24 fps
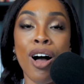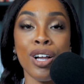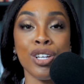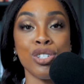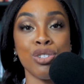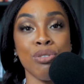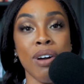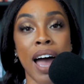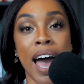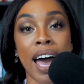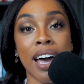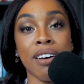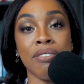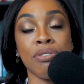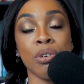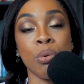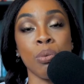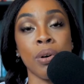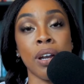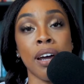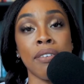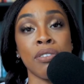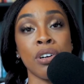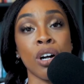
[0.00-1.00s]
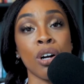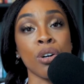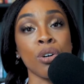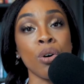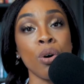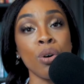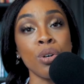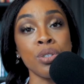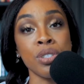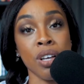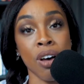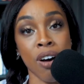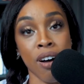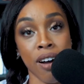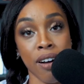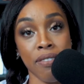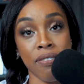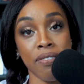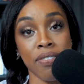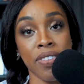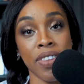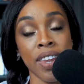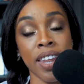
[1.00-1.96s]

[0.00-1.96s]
on track for whatever our goals are.